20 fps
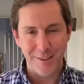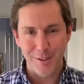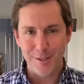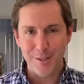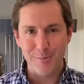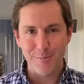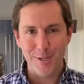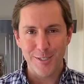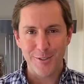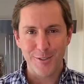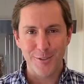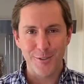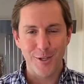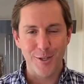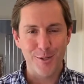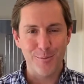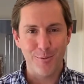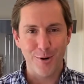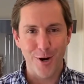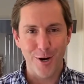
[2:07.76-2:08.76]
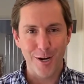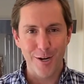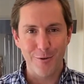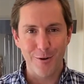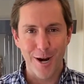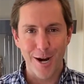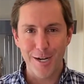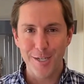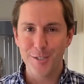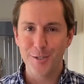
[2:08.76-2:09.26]
that the mixer's on the party
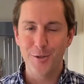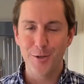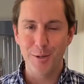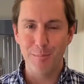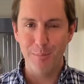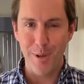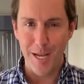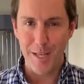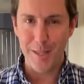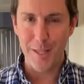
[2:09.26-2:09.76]
rye, you can bake